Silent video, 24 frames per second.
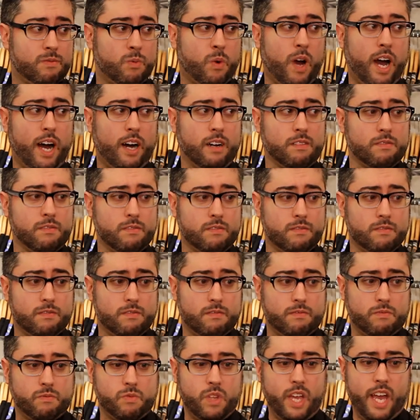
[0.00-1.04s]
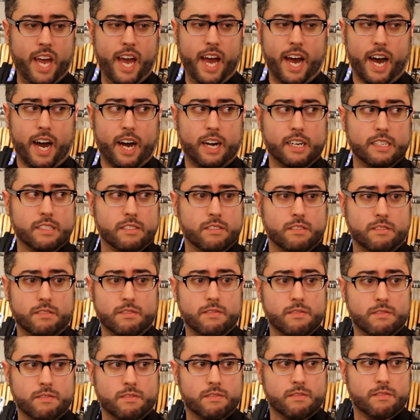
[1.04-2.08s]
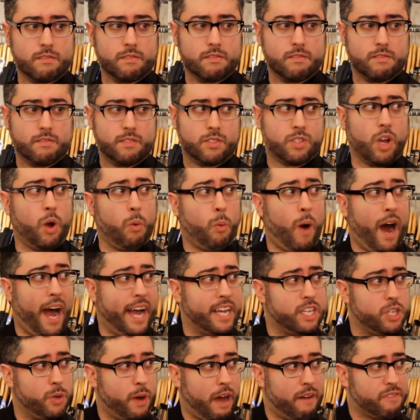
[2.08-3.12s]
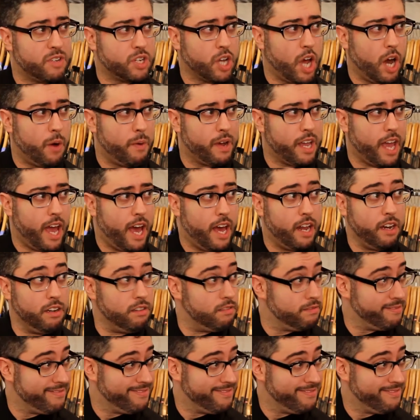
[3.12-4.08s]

Well, yeah. So why do you have to go again?